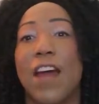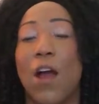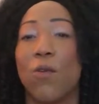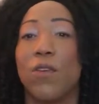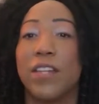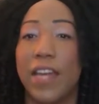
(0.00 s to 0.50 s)
an
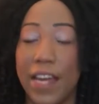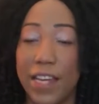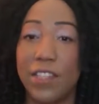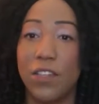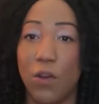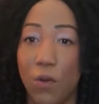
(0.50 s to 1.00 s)
hour a
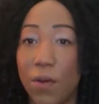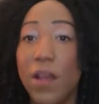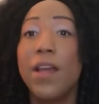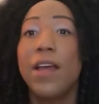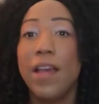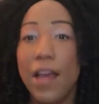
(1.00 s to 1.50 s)
day. So
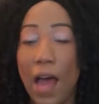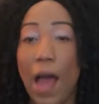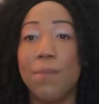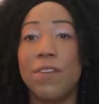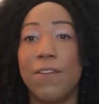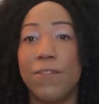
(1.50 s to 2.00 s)

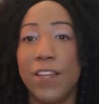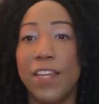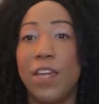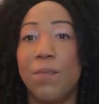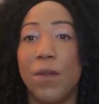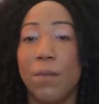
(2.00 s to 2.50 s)
I'm definitely
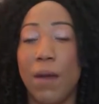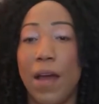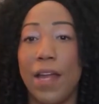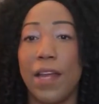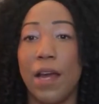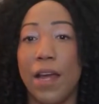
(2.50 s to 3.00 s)
keeping
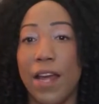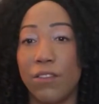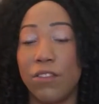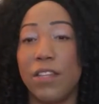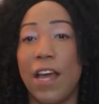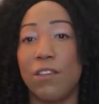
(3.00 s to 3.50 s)
my
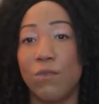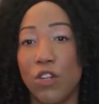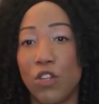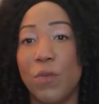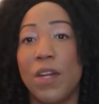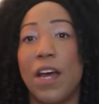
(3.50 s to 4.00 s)
exercise
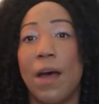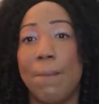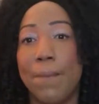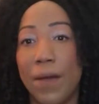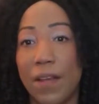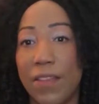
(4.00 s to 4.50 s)
regimen
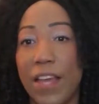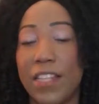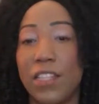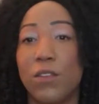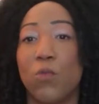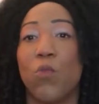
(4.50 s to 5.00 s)
up.
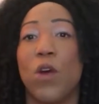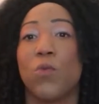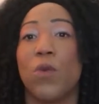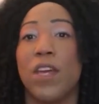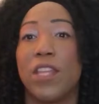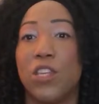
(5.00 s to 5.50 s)
That's
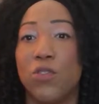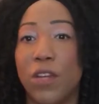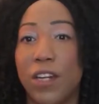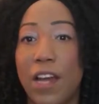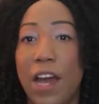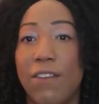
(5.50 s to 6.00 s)
one way that you
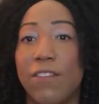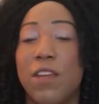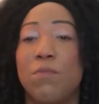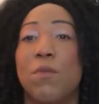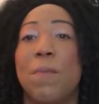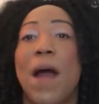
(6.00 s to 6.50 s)
can kind of
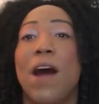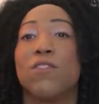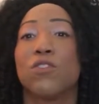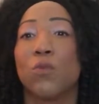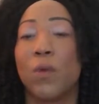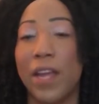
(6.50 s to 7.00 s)
keep the
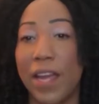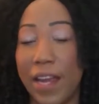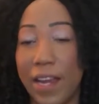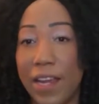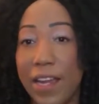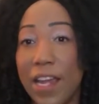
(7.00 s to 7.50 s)
pounds
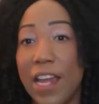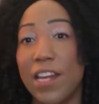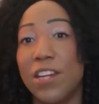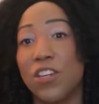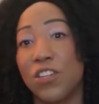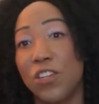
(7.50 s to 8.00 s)
away
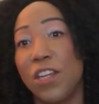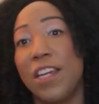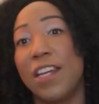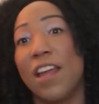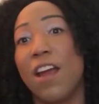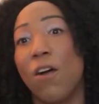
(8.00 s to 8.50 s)
in addition to
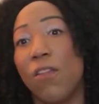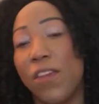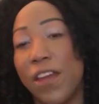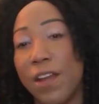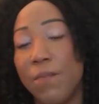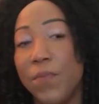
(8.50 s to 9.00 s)
eating
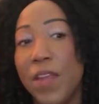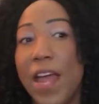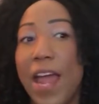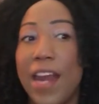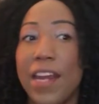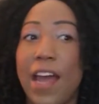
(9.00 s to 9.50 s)
healthy.
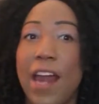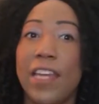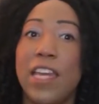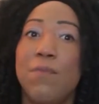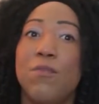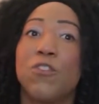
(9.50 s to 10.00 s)
And it kind
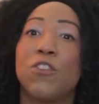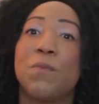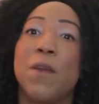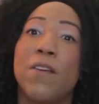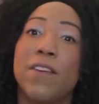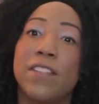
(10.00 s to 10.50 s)
of keeps your
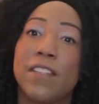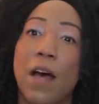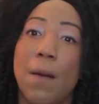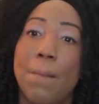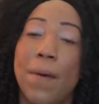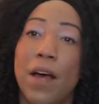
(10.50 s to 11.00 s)
spirits
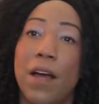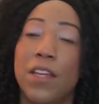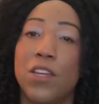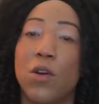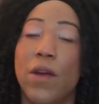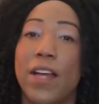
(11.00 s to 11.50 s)
up.
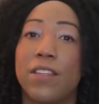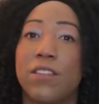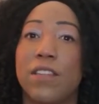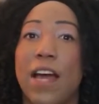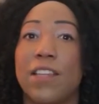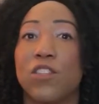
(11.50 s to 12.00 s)

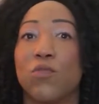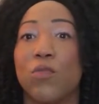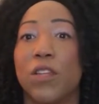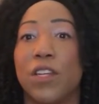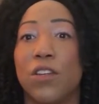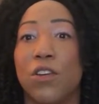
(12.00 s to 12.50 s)
Exercise is
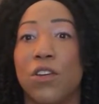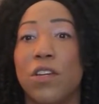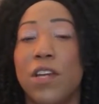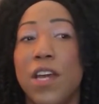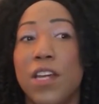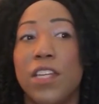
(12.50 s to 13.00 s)
really
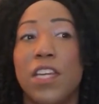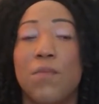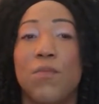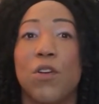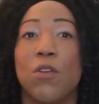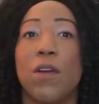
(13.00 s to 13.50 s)
good to
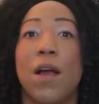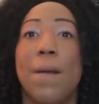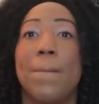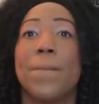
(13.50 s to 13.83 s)
keep your